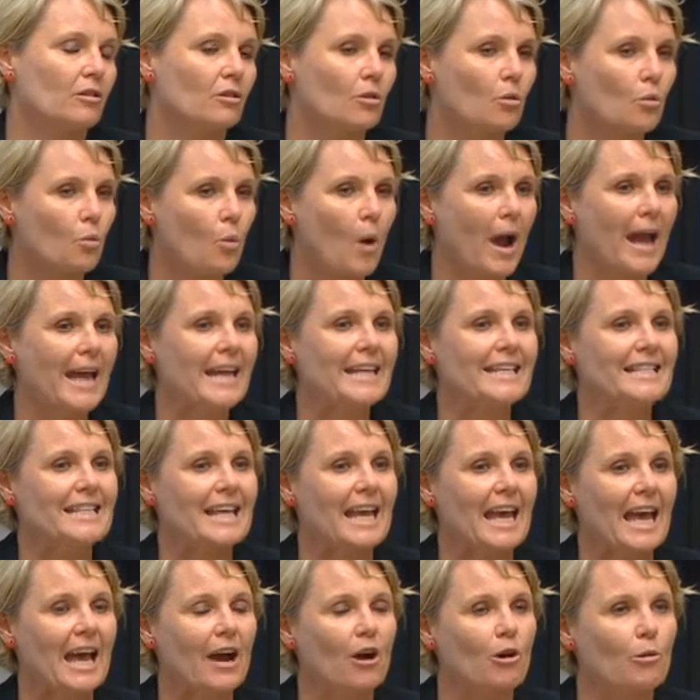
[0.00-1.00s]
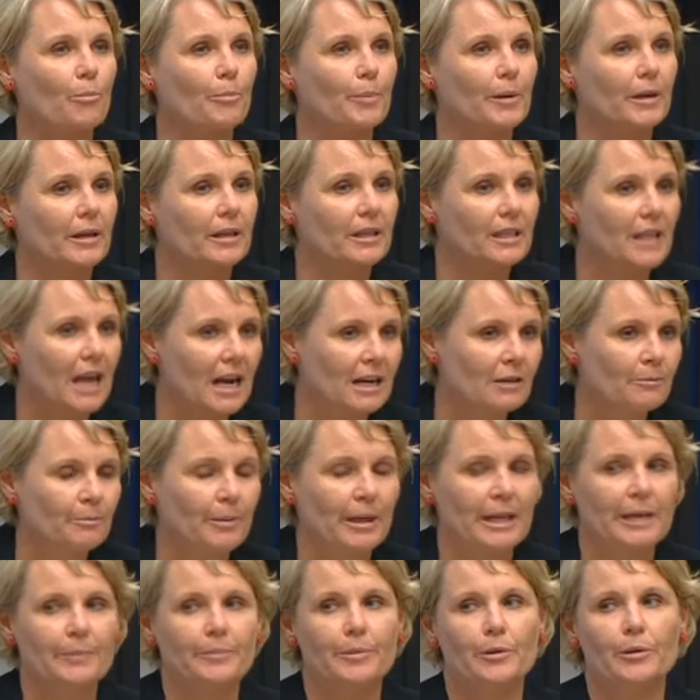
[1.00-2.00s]
the way to help young
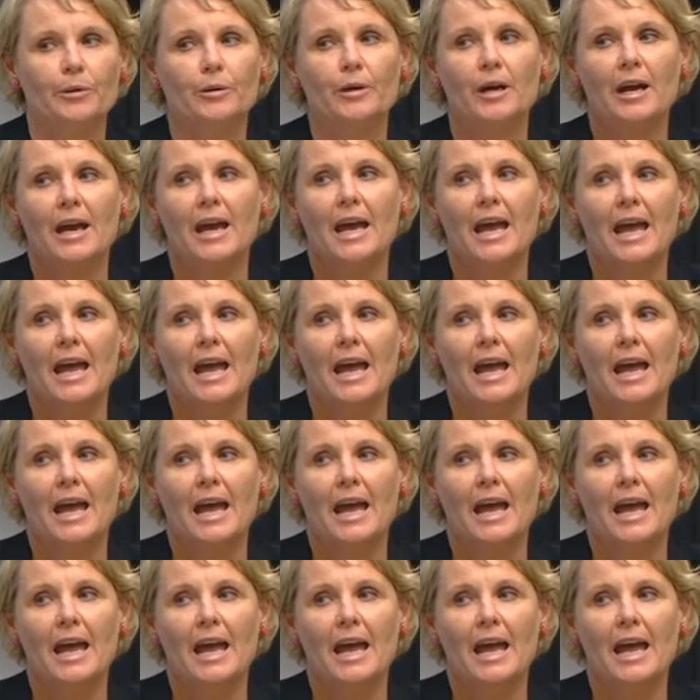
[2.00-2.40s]
people